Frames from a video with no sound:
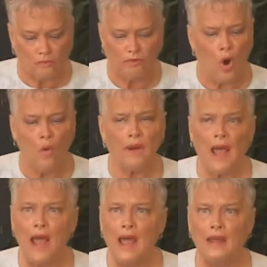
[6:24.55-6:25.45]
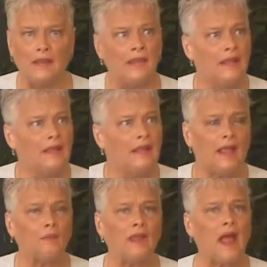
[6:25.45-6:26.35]
going on.
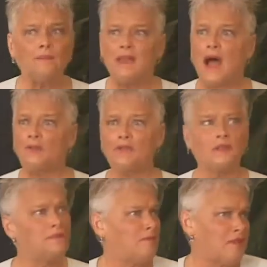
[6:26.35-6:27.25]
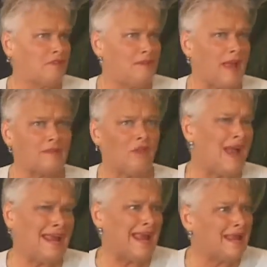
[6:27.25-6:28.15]
And we come down to the fact, well, I
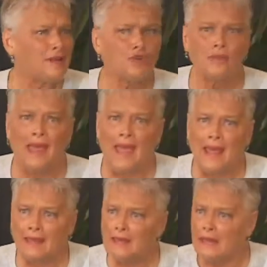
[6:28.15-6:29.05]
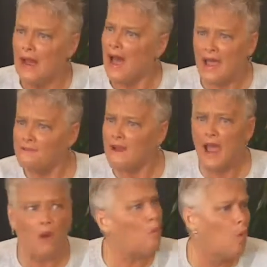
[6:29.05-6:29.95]
can't do that. I've
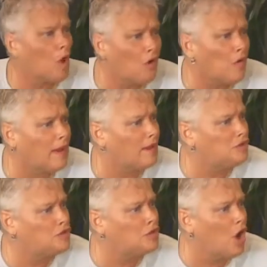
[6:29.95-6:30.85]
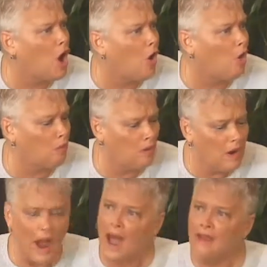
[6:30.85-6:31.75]
got worries, you know.
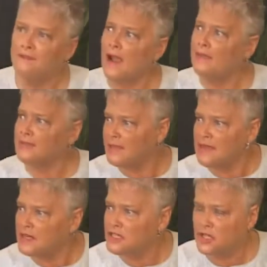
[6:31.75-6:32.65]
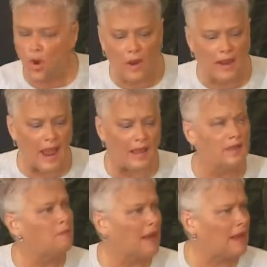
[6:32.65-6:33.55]
I've got things going on
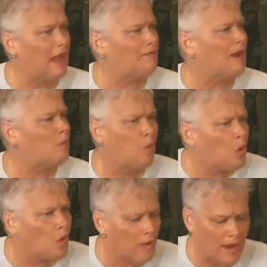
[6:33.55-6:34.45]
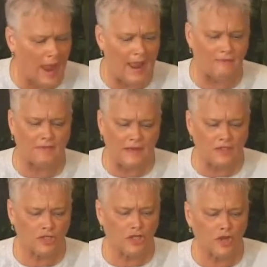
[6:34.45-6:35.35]
in my life. I worry. I have
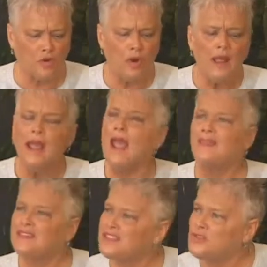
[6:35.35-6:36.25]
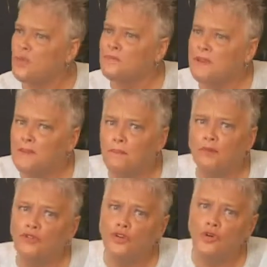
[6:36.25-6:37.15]
things to do. And this is what people
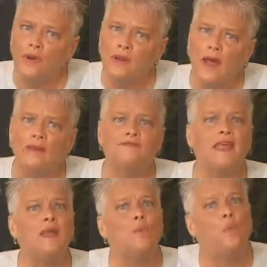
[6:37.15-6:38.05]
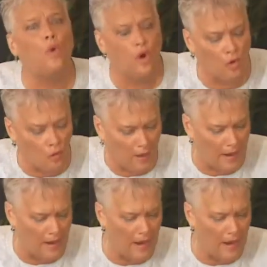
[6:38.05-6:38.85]
do in life. They worry.